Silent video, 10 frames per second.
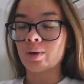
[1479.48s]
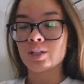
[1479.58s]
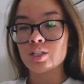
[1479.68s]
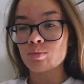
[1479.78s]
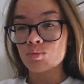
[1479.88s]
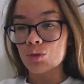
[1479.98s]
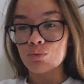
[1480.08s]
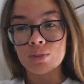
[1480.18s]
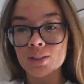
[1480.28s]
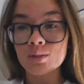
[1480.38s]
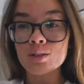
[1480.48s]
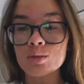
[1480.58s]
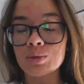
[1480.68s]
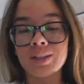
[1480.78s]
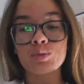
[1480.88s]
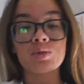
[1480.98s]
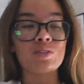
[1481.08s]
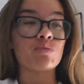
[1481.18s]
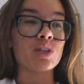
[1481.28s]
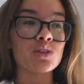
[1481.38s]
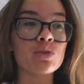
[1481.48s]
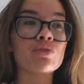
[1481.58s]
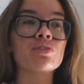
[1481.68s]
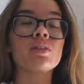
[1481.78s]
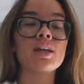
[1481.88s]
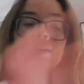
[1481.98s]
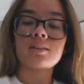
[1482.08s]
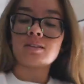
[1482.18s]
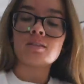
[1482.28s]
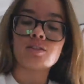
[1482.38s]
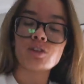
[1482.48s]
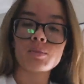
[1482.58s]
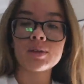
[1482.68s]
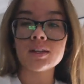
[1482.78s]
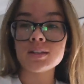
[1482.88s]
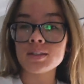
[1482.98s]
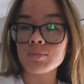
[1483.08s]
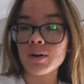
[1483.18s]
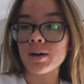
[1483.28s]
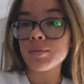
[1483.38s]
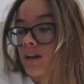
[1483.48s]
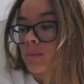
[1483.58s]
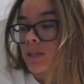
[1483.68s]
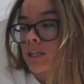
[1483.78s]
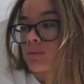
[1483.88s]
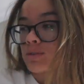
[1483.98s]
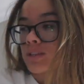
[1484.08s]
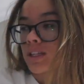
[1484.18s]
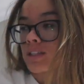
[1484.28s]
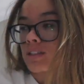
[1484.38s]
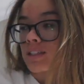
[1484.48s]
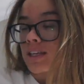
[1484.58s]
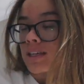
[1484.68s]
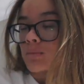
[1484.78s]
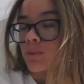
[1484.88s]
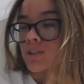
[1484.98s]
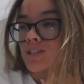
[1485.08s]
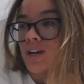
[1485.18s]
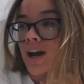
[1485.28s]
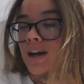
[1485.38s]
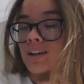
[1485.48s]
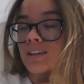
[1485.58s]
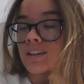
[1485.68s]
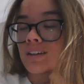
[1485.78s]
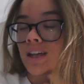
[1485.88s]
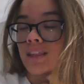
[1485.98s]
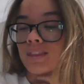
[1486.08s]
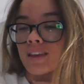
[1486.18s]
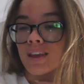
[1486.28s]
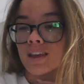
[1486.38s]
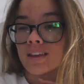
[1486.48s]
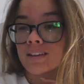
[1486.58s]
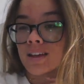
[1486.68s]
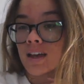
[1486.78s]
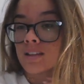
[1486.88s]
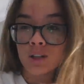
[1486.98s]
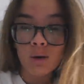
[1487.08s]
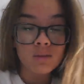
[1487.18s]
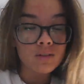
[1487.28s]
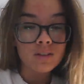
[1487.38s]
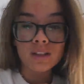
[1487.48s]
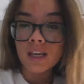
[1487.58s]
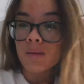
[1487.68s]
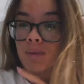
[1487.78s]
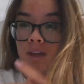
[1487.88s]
Watch some reels. Well, that's what I've been doing for like 30 minutes, but I'm gonna keep doing that until I get more tired and then go to sleep.